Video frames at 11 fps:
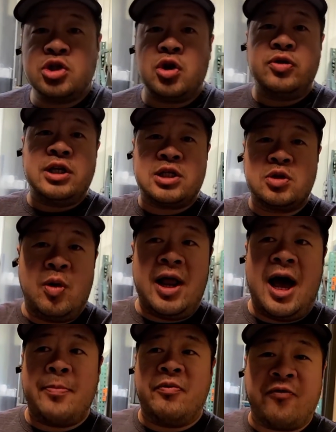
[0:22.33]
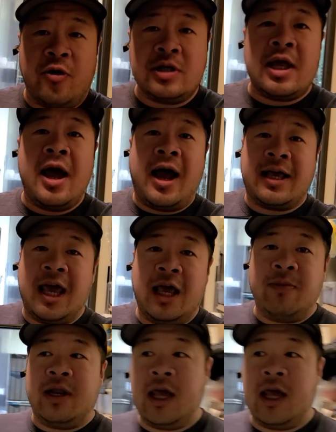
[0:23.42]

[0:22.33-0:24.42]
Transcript: So this is what happened. First, I came in